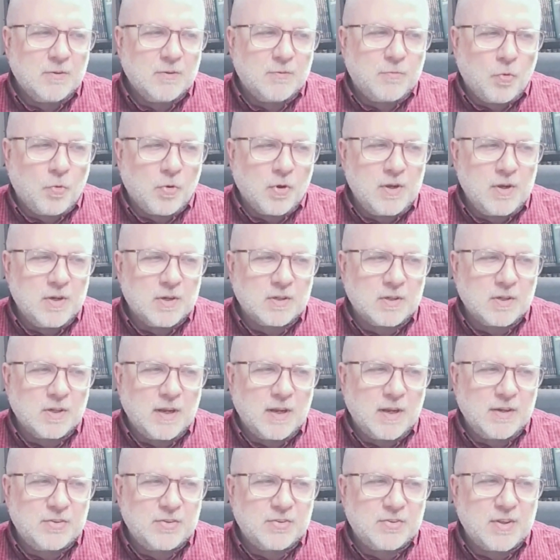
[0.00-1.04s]
for your
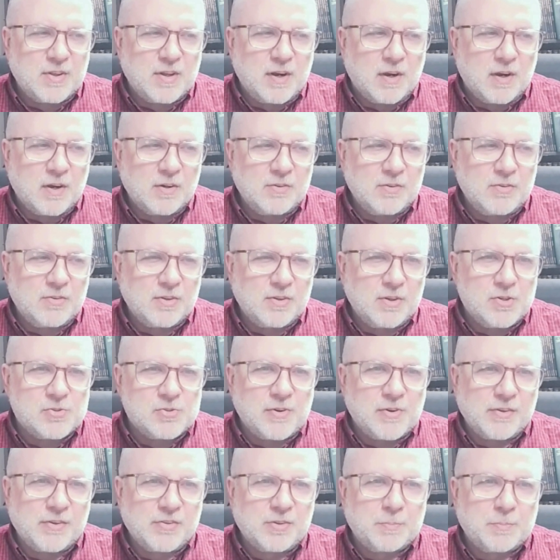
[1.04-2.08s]
clients that aren't
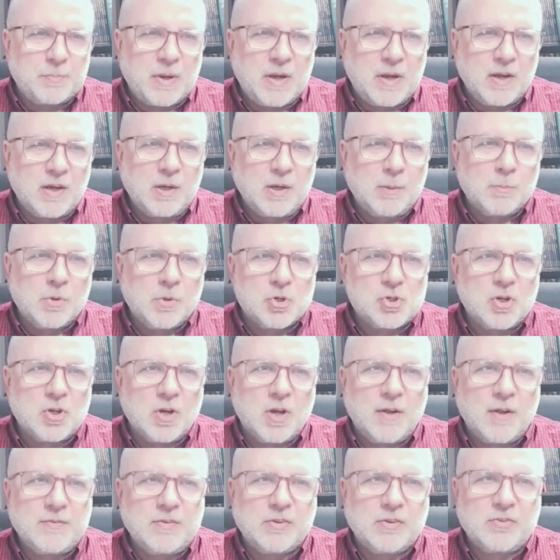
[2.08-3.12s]
addressed by commercial
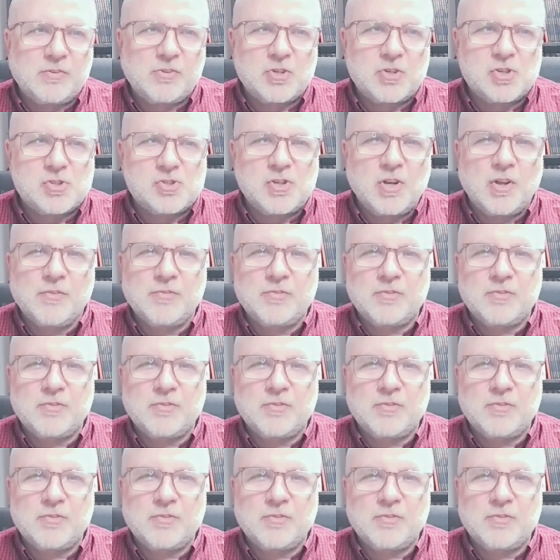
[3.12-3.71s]
off-the-shelf